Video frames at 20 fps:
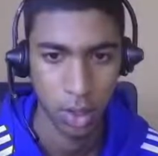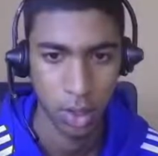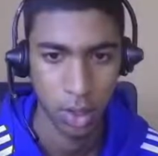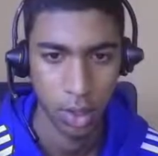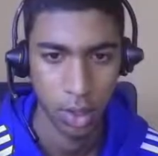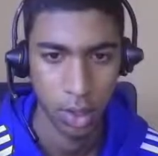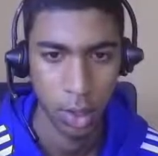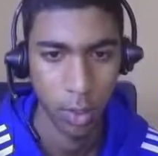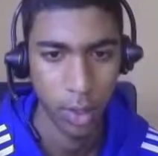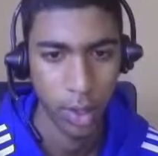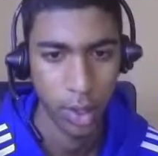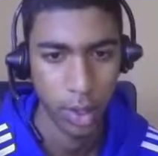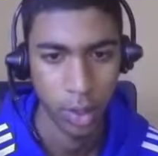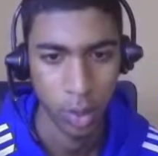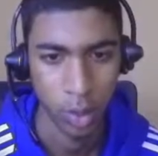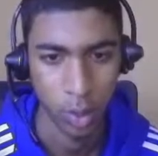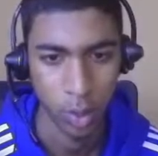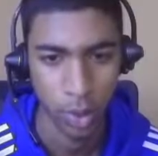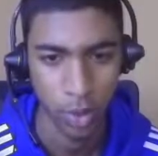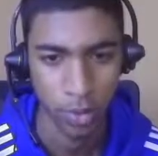Oh wait,
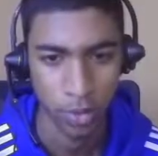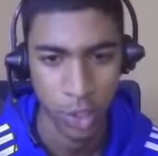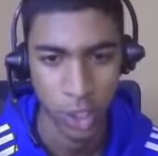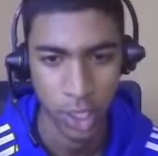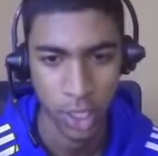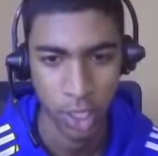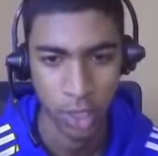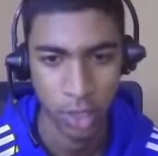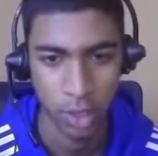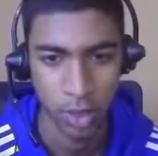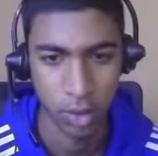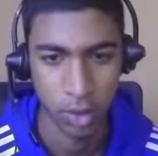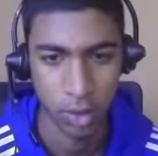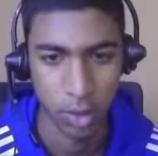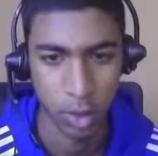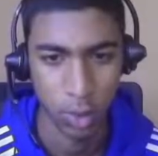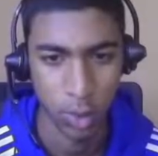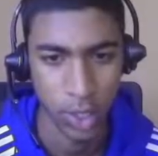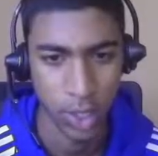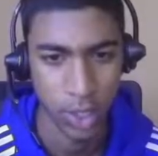no. What if check and
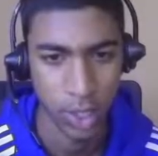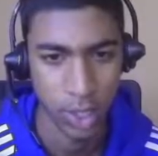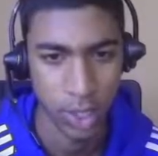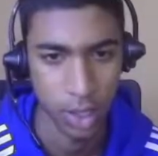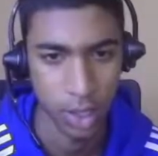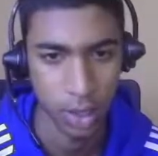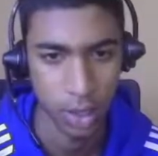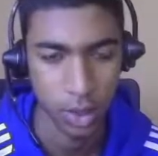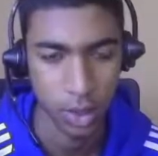queen takes?